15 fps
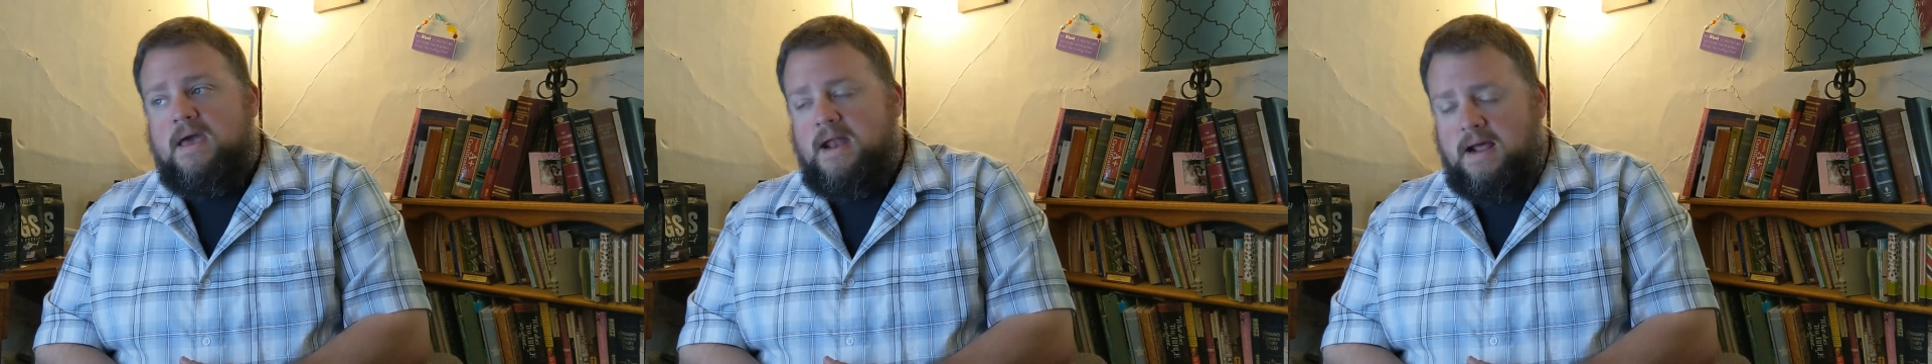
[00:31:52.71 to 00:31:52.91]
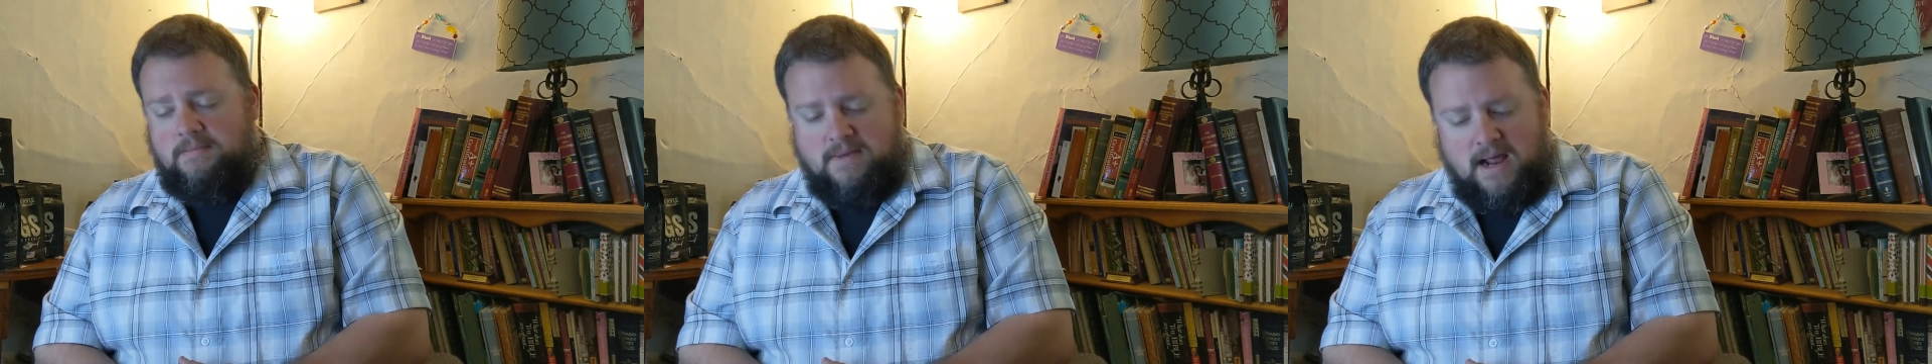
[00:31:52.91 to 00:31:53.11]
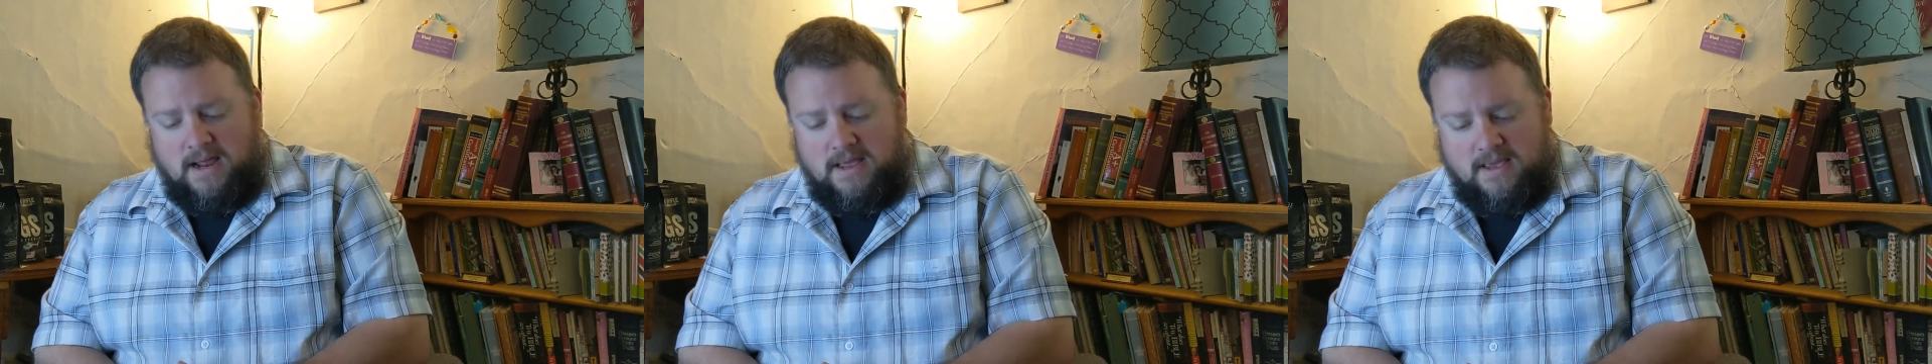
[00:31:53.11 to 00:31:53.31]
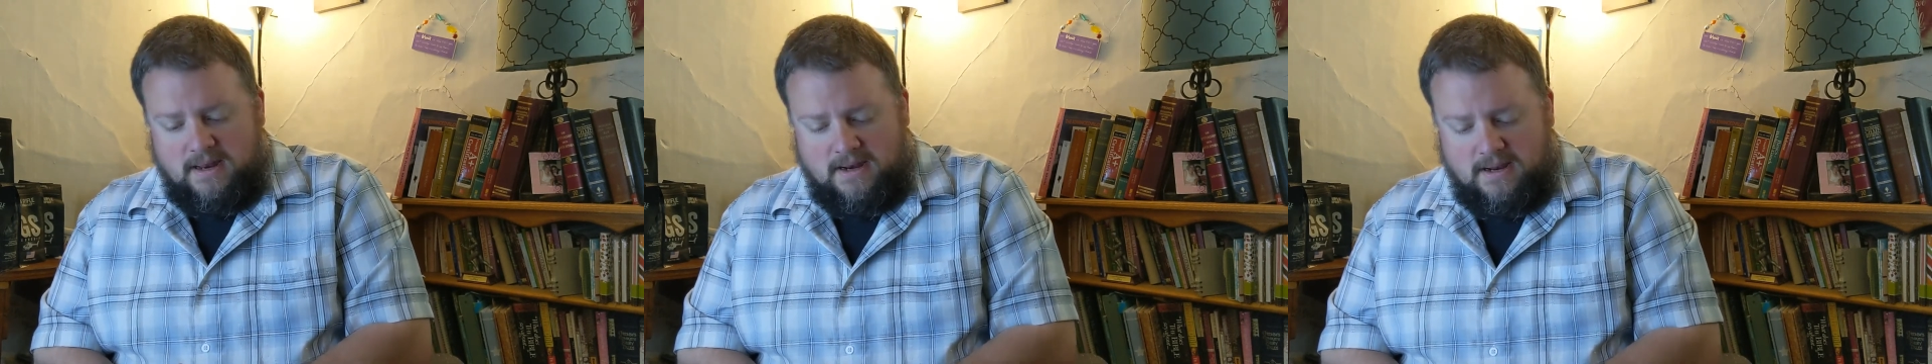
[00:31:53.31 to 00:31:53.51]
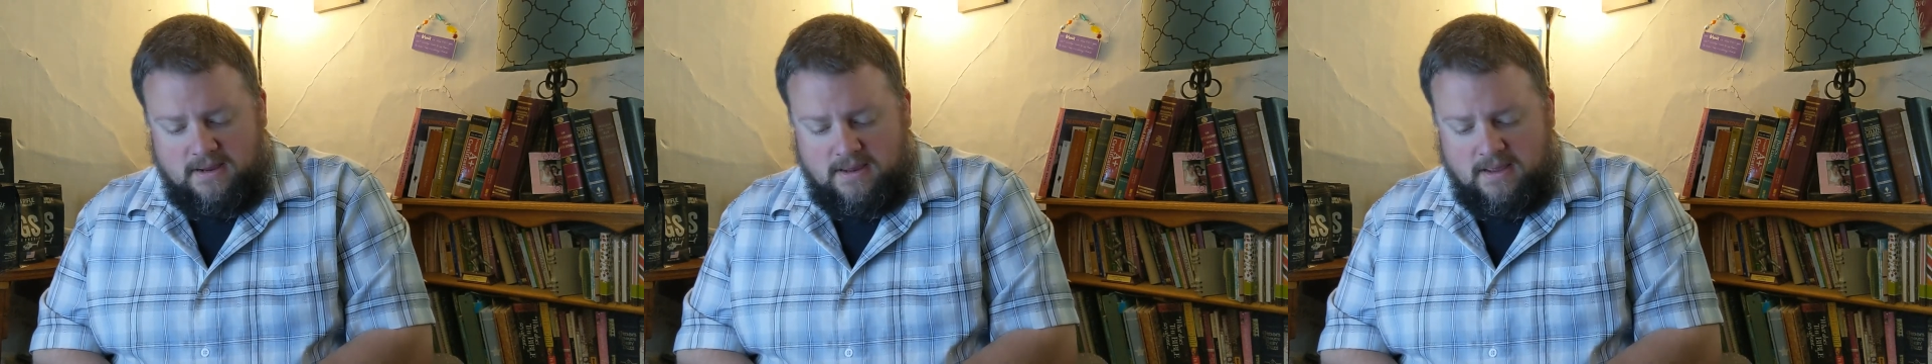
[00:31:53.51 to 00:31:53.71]
And I'm not
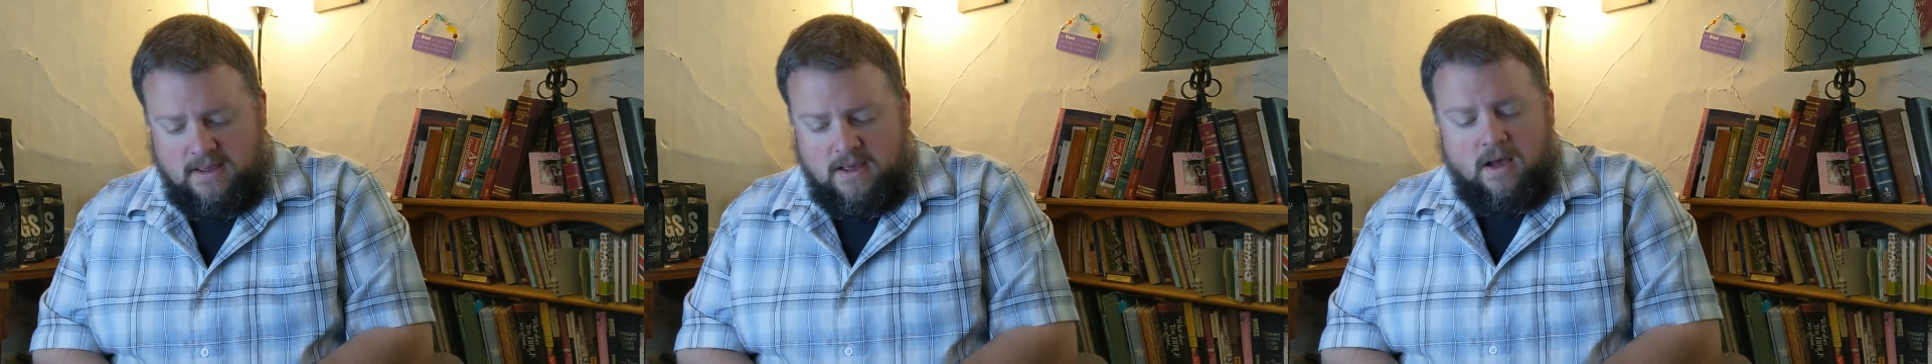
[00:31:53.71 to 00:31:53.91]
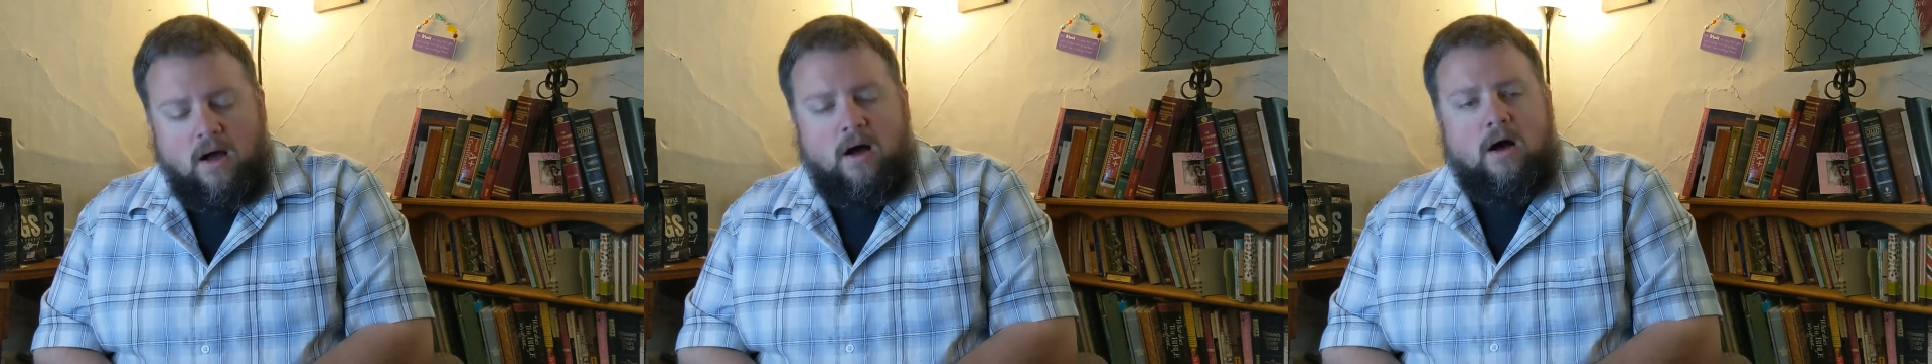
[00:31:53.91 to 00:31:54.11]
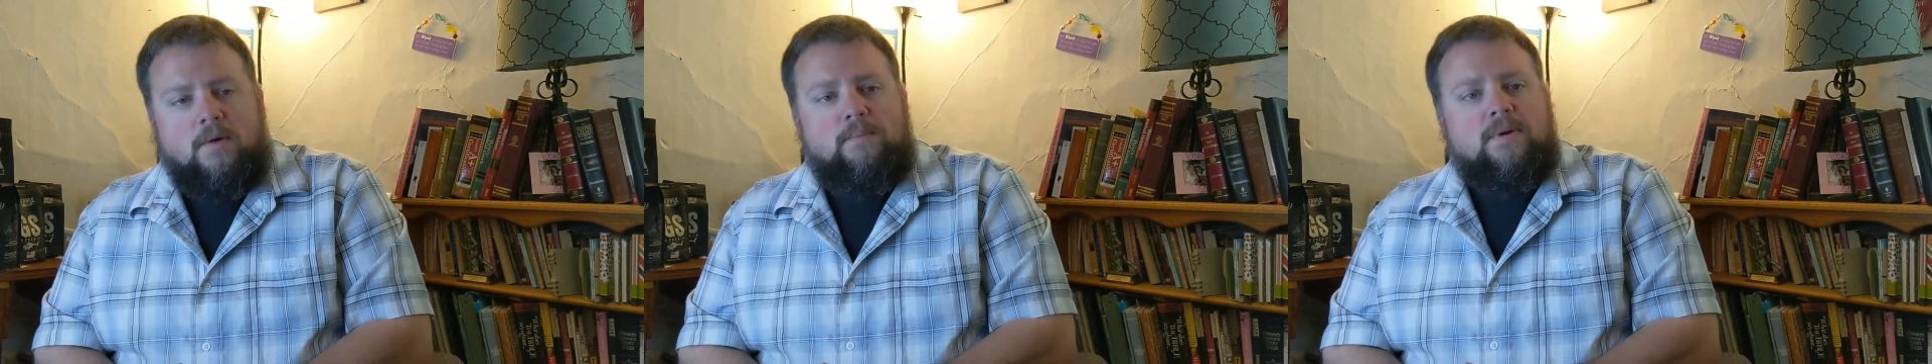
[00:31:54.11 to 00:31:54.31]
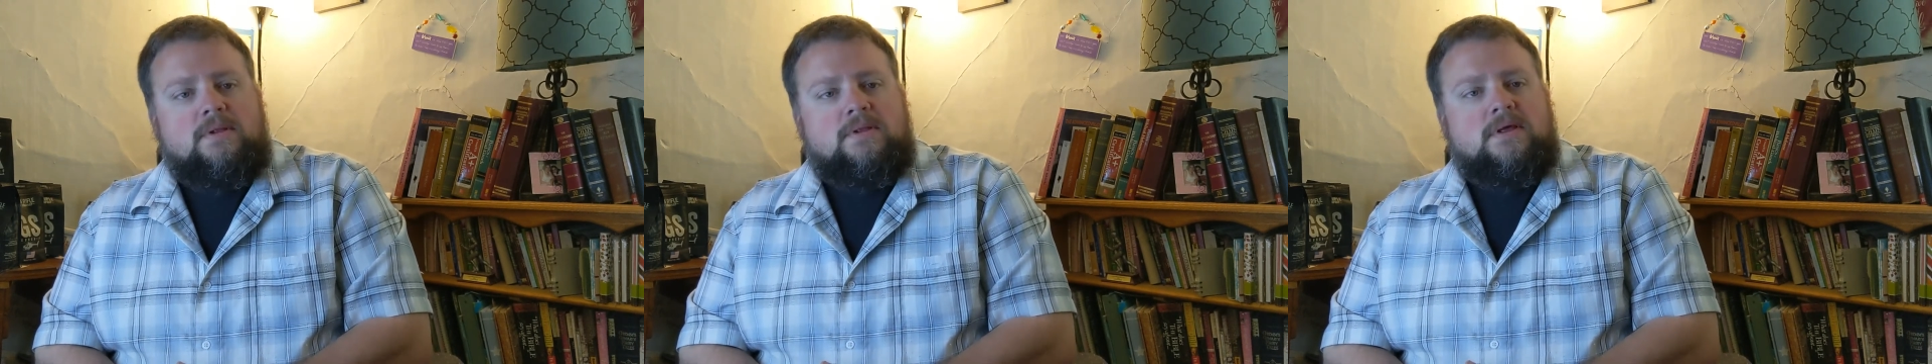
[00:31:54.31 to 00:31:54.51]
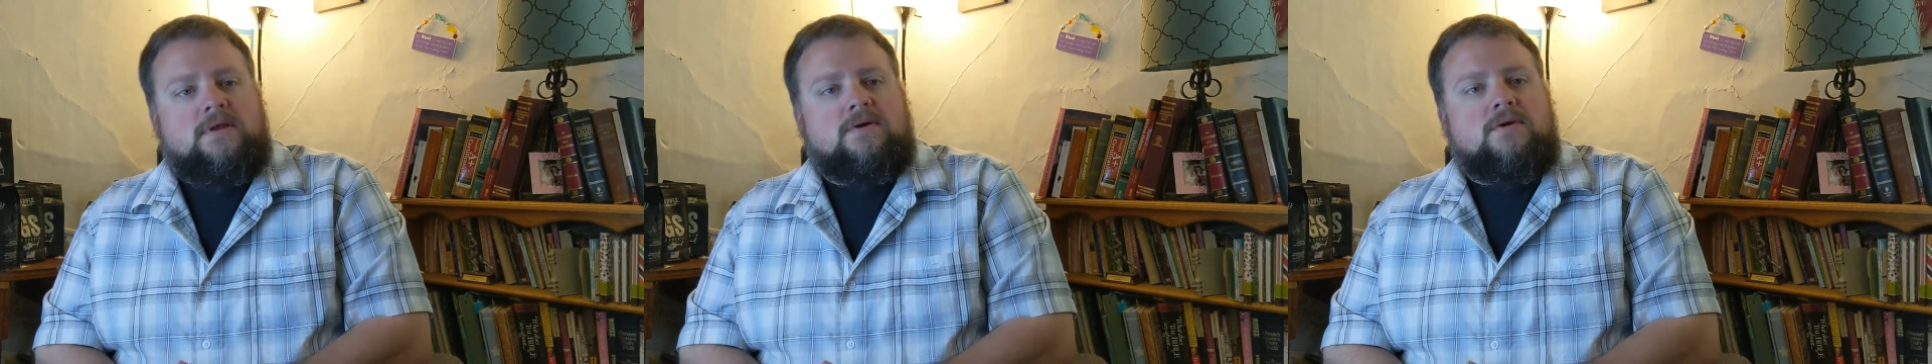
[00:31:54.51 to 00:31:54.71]
getting all
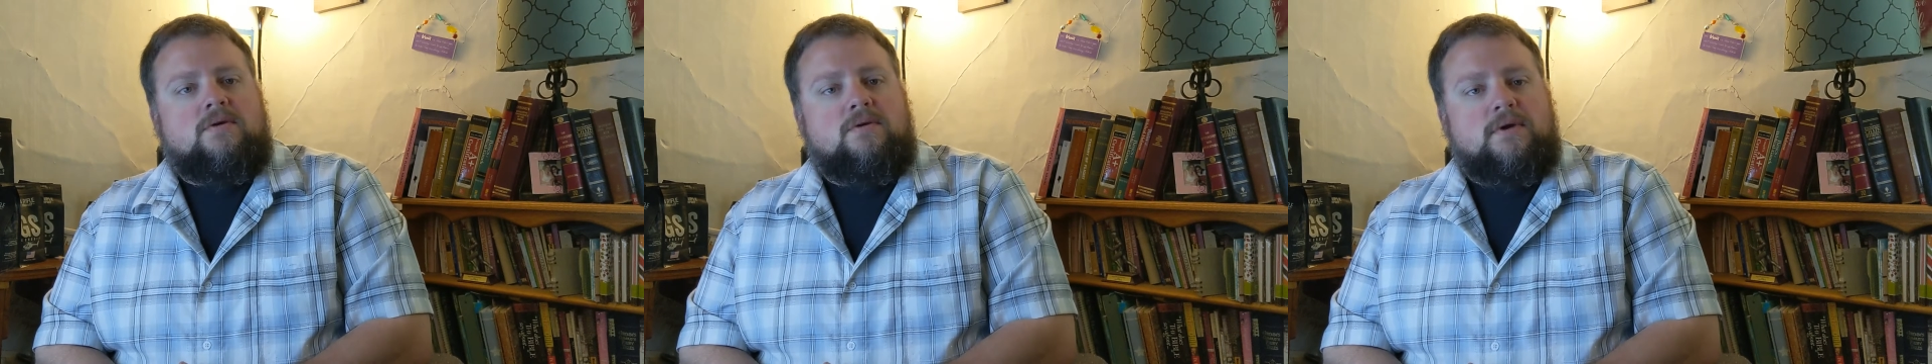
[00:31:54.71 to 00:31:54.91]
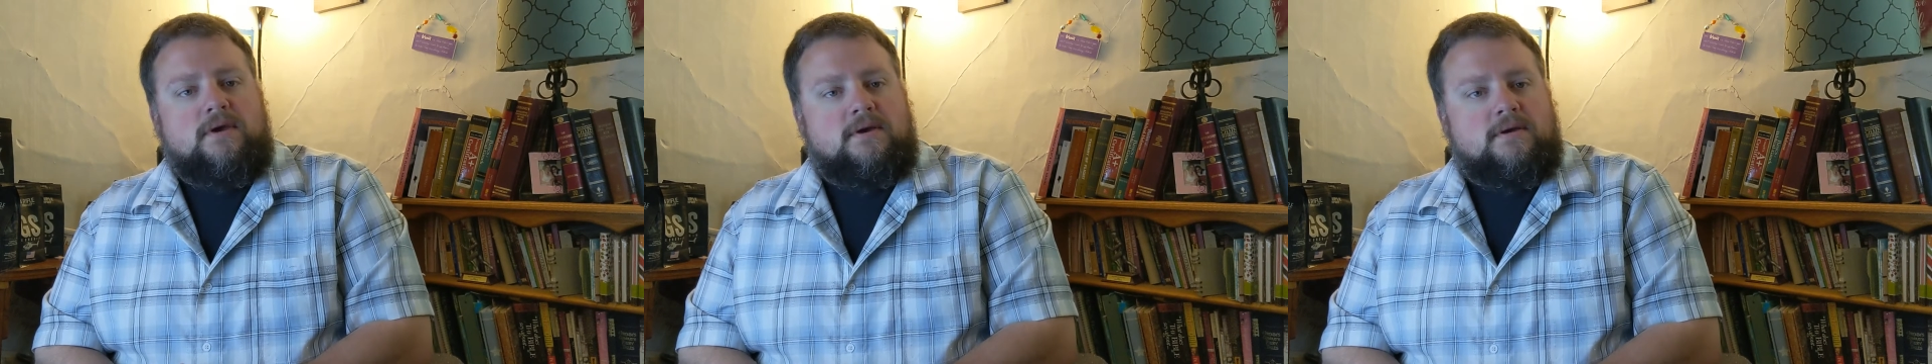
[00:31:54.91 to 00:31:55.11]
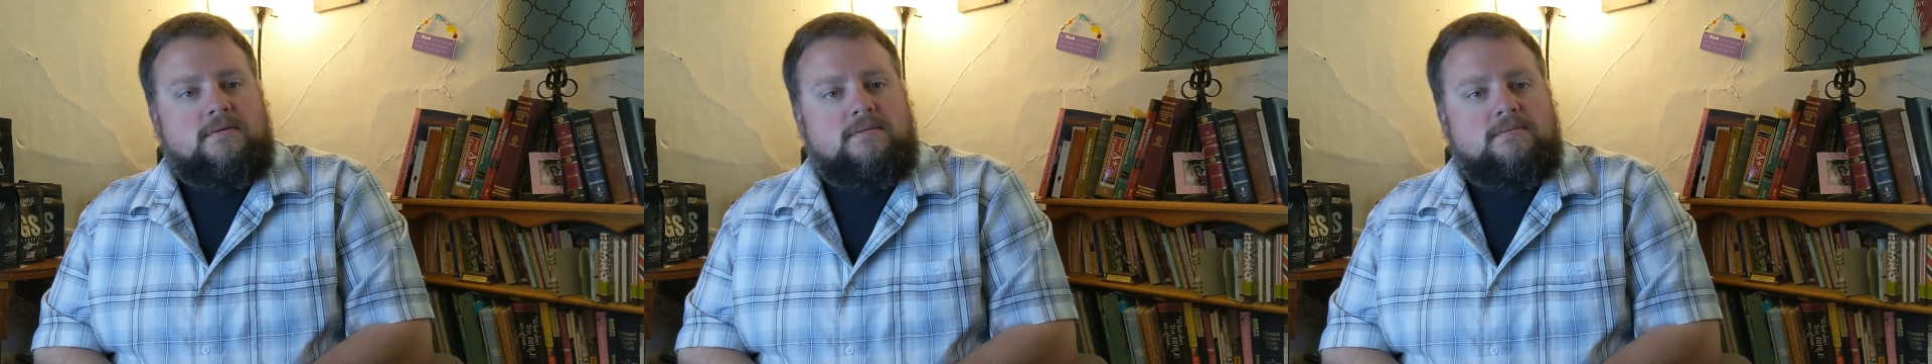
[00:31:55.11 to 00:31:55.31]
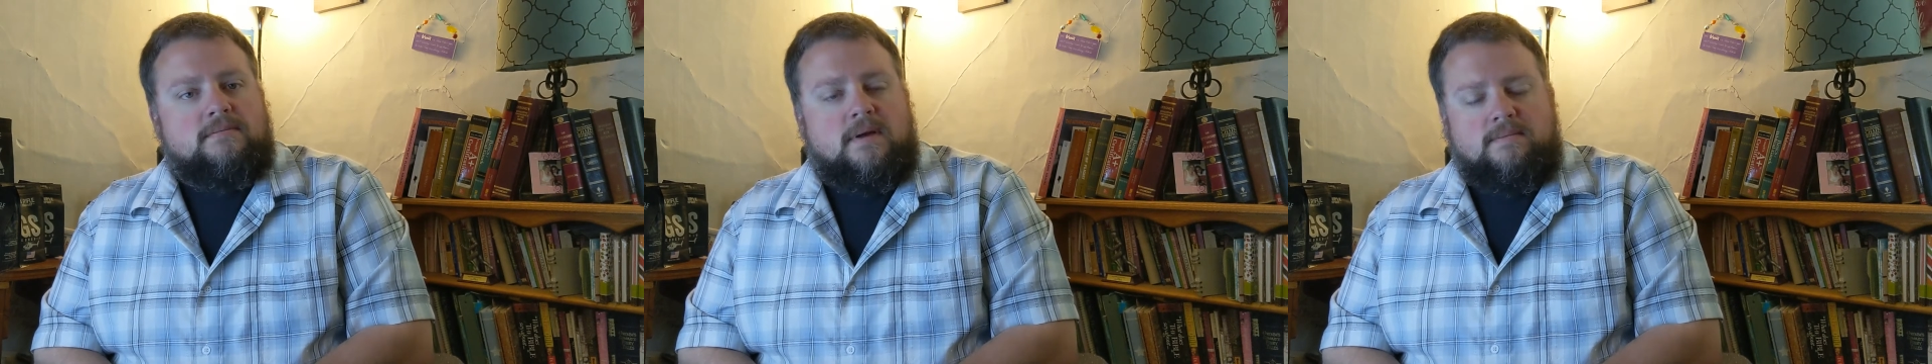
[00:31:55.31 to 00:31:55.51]
political here.